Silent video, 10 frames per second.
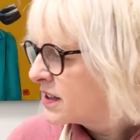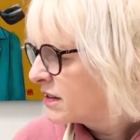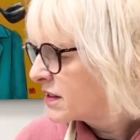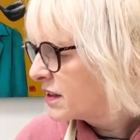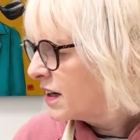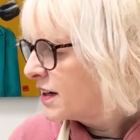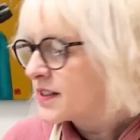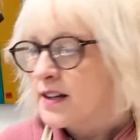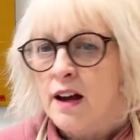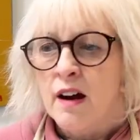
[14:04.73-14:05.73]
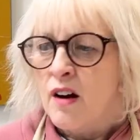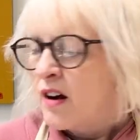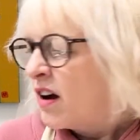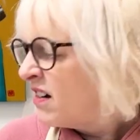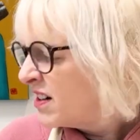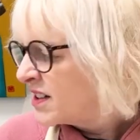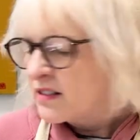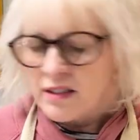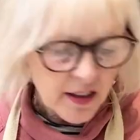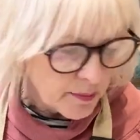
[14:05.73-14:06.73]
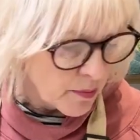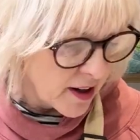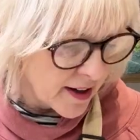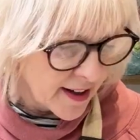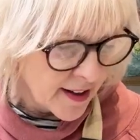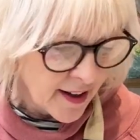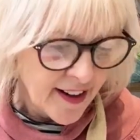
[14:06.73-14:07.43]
looks nice. Oh, I don't like mine.